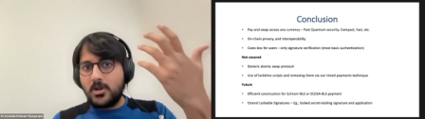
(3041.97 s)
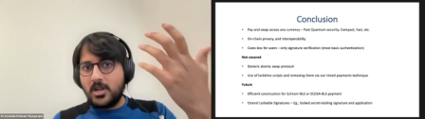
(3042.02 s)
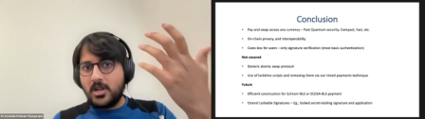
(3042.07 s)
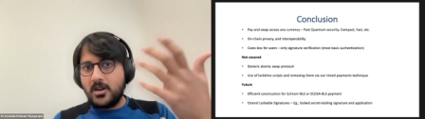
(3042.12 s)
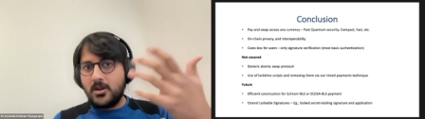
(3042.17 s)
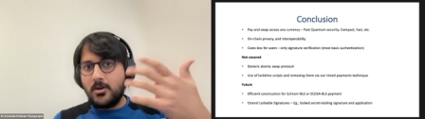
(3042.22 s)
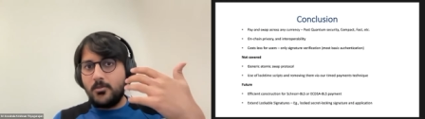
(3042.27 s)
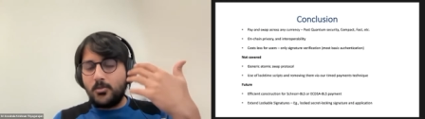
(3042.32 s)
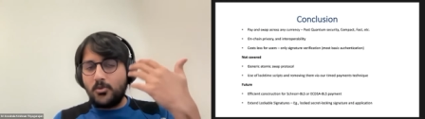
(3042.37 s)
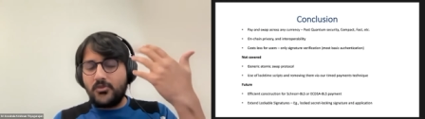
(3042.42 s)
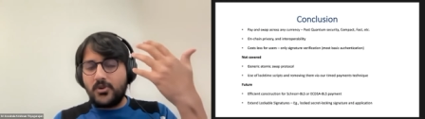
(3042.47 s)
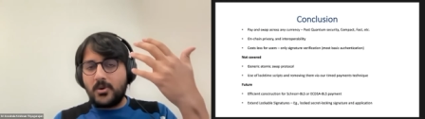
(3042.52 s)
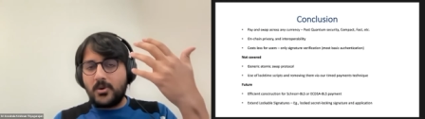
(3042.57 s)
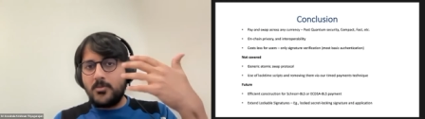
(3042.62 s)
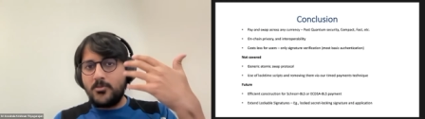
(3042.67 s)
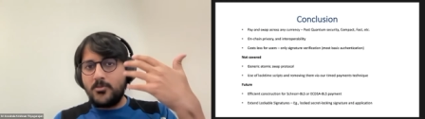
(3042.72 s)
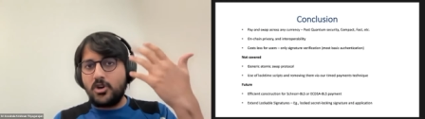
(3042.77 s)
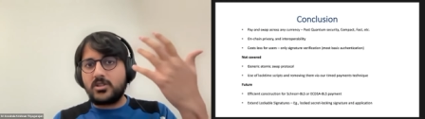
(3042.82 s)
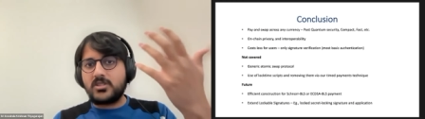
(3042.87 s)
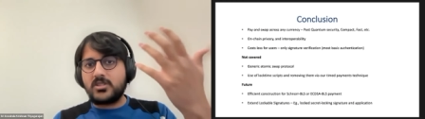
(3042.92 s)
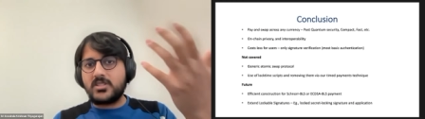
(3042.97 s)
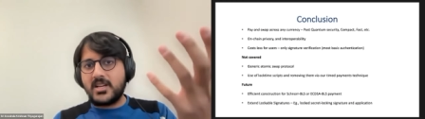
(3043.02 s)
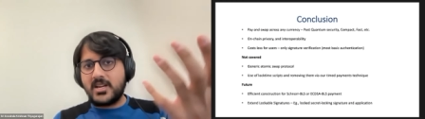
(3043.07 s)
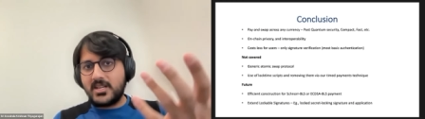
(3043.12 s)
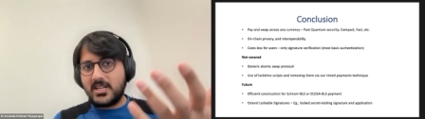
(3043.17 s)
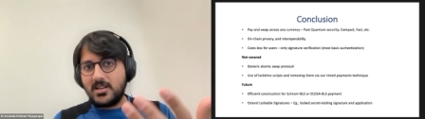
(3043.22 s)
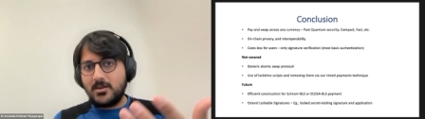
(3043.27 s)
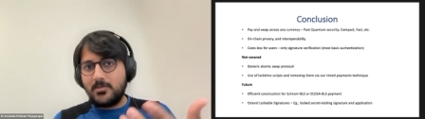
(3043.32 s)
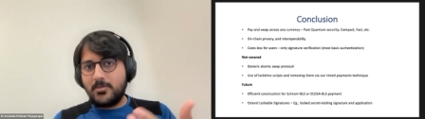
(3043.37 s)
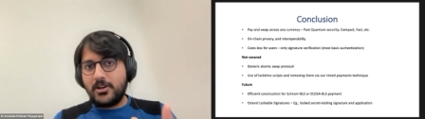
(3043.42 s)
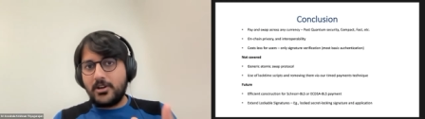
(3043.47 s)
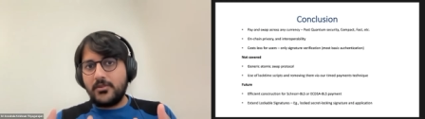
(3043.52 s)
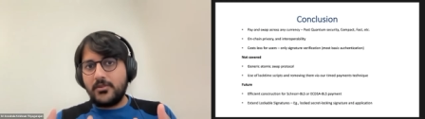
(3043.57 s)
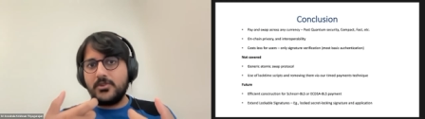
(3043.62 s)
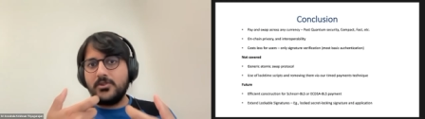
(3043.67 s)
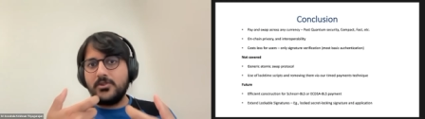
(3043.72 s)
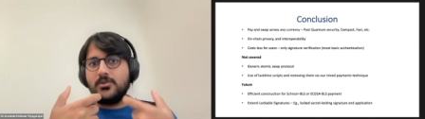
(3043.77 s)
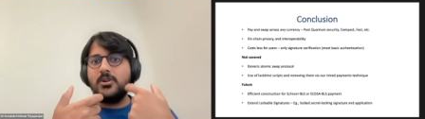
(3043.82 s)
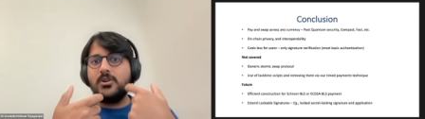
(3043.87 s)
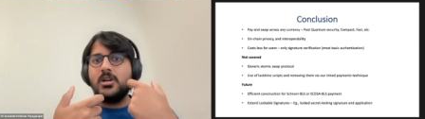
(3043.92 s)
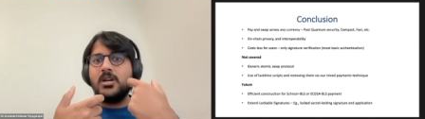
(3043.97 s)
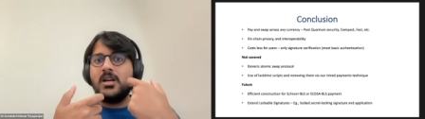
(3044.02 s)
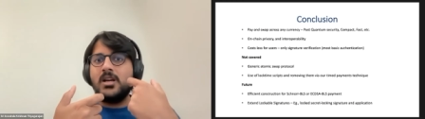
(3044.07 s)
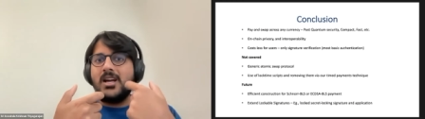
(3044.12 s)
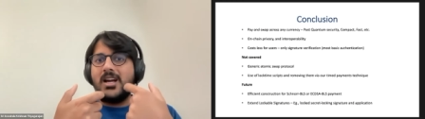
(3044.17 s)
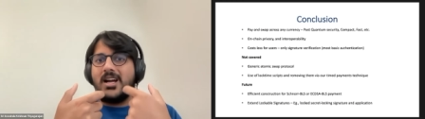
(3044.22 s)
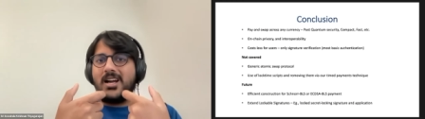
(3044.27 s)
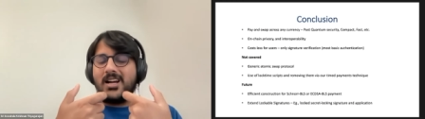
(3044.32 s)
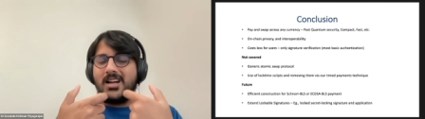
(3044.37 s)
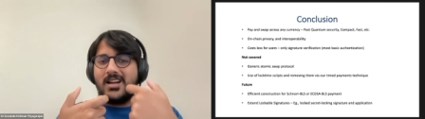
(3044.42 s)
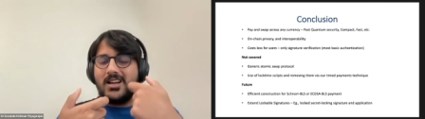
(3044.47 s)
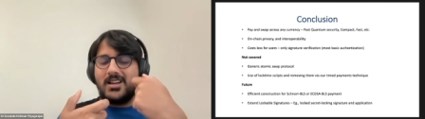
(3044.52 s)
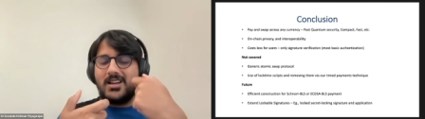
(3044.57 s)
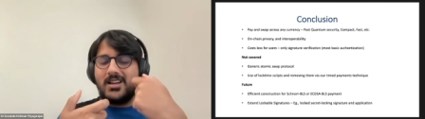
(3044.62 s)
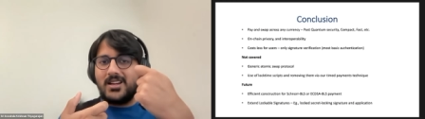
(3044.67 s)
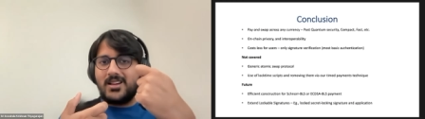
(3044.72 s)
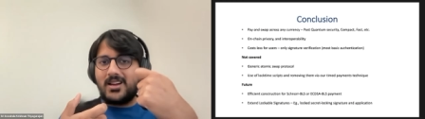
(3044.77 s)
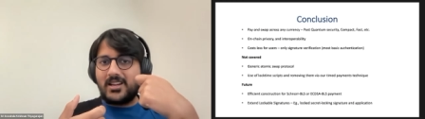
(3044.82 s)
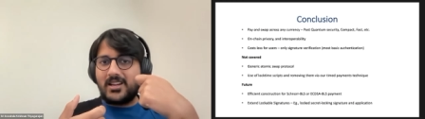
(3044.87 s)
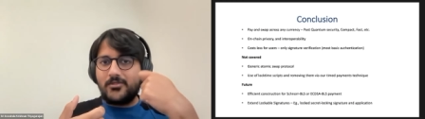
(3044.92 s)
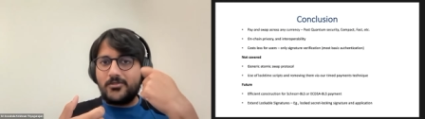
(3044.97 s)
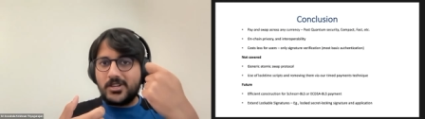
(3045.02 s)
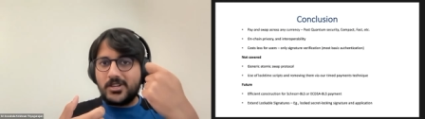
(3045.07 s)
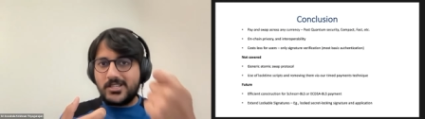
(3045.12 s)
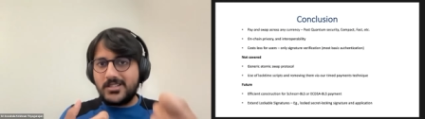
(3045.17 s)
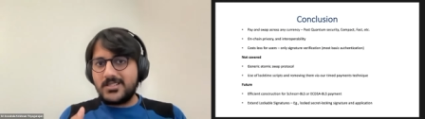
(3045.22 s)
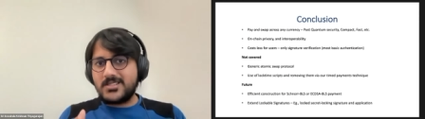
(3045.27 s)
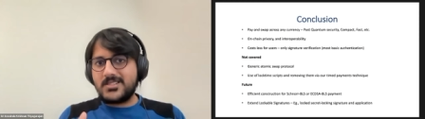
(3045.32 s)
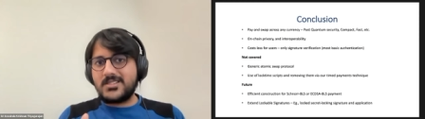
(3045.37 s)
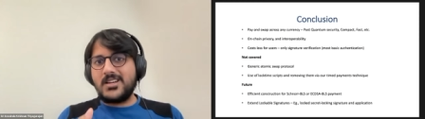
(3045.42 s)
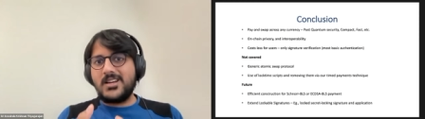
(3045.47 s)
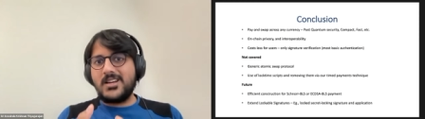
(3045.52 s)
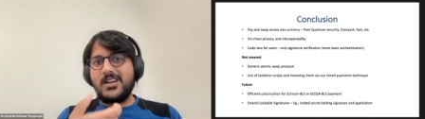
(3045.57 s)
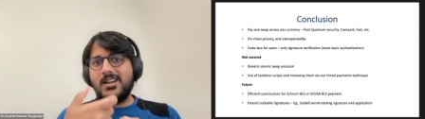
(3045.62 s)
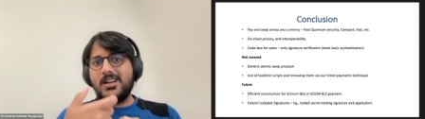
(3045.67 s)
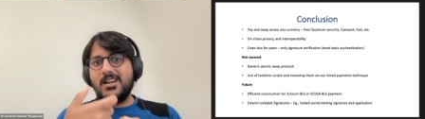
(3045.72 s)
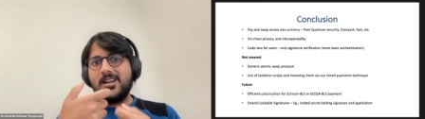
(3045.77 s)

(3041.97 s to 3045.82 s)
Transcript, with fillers: you know, from a more theoretical point of view, uh, uh like a witness uh,